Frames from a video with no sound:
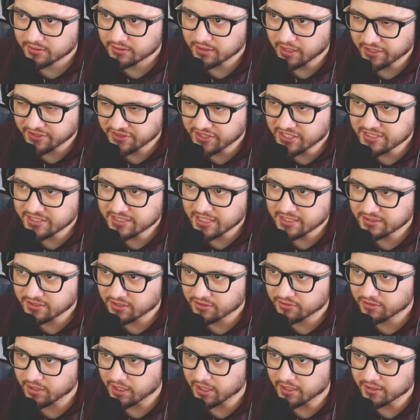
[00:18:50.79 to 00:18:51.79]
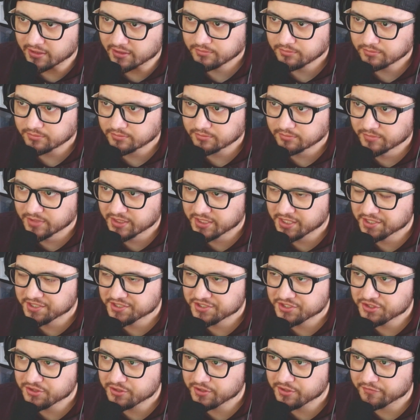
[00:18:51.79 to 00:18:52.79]
I think that's all right,
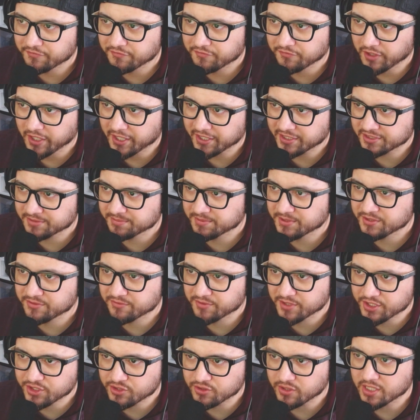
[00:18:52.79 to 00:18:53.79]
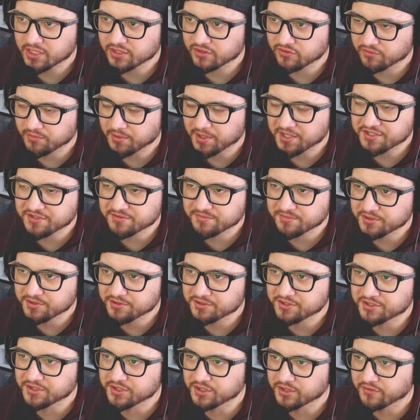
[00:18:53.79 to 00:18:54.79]
because you can flex between transformation
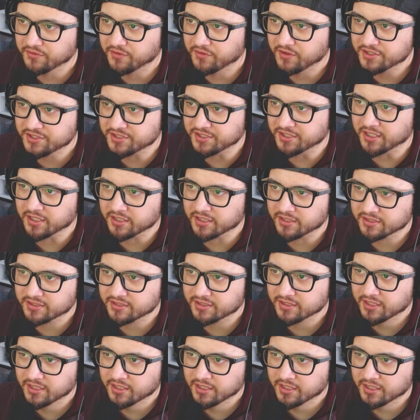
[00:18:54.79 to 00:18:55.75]
boost and Universe 6